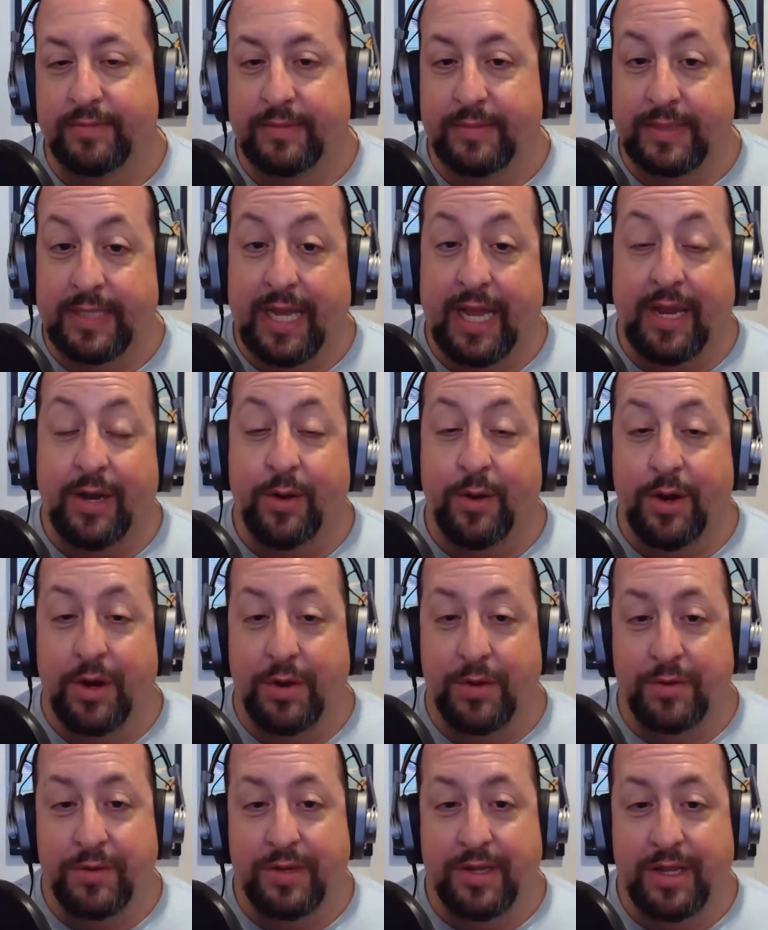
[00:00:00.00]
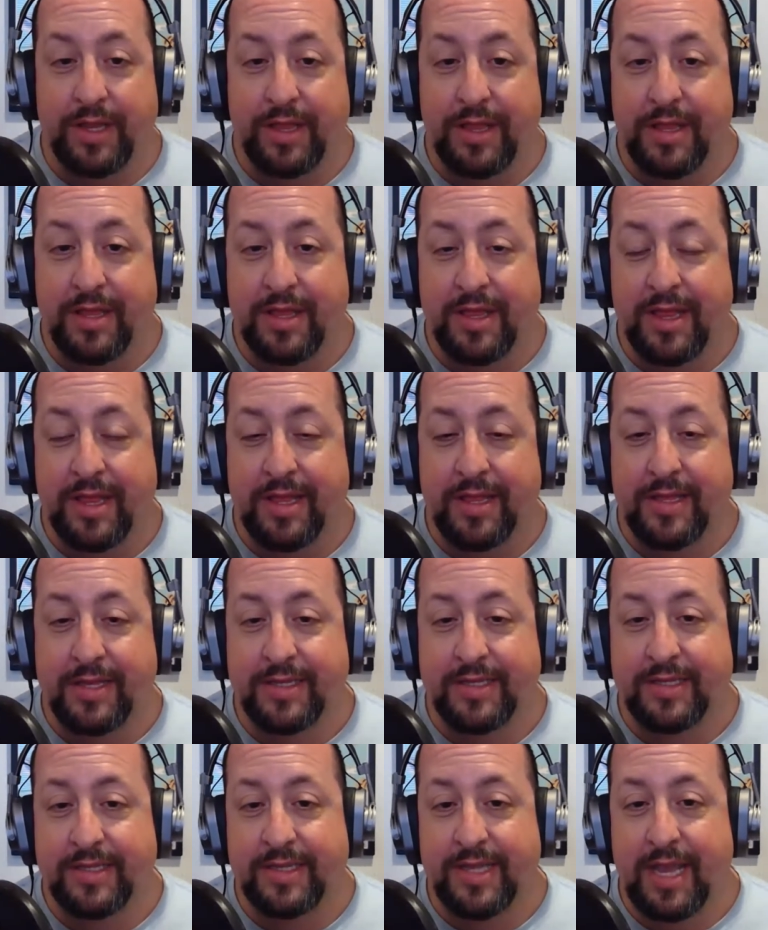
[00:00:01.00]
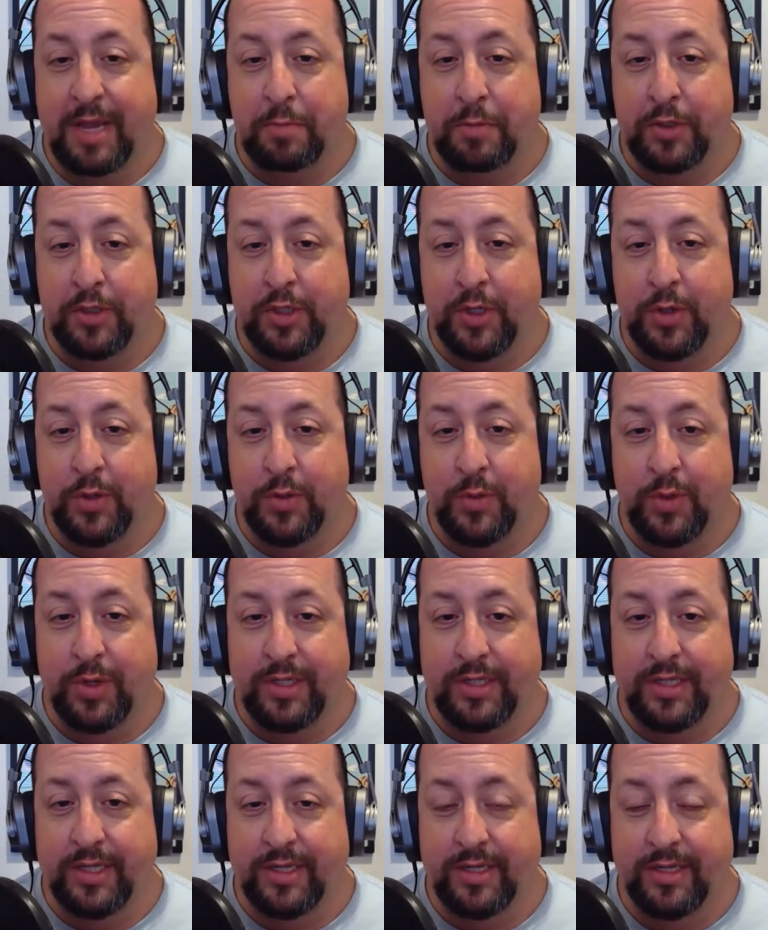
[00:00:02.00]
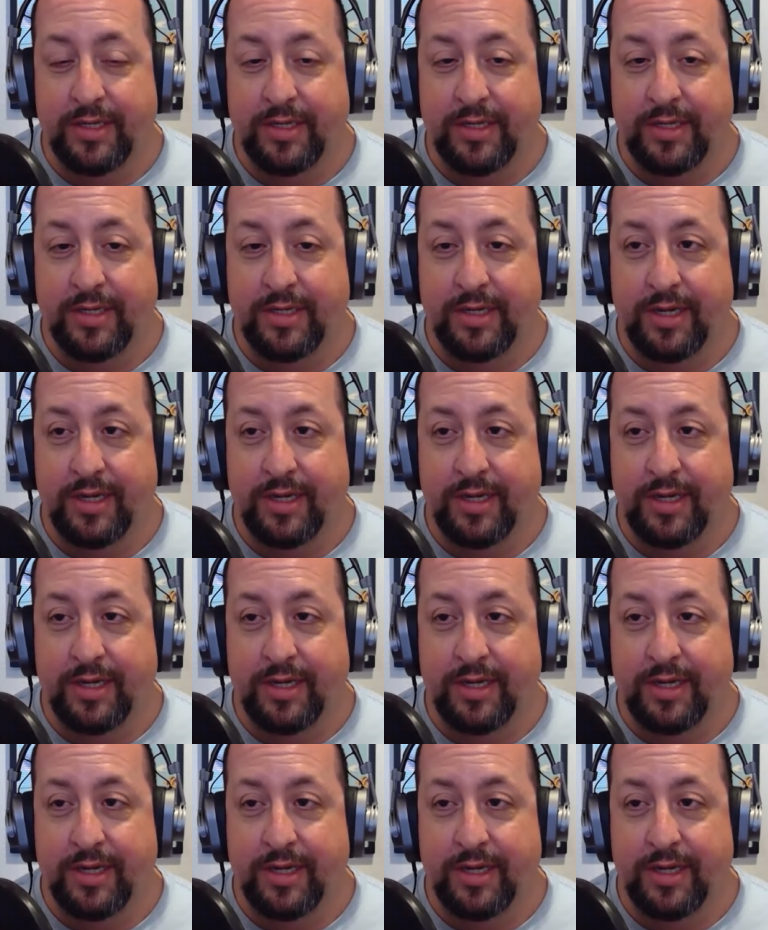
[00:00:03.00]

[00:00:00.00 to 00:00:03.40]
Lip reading: I don't know. This episode wasn't